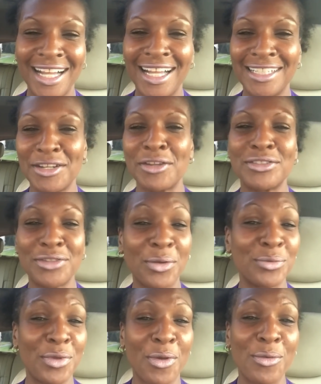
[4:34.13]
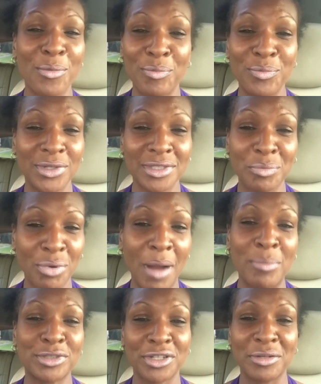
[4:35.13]
I just don't know what the
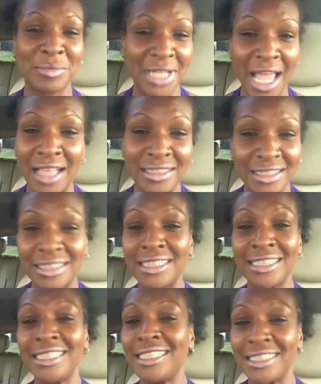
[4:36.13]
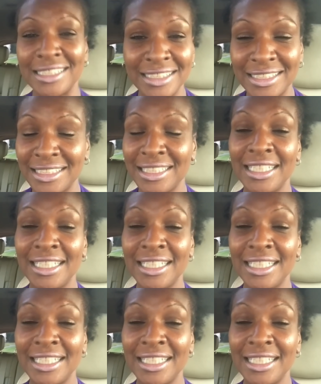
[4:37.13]
proper terminology is.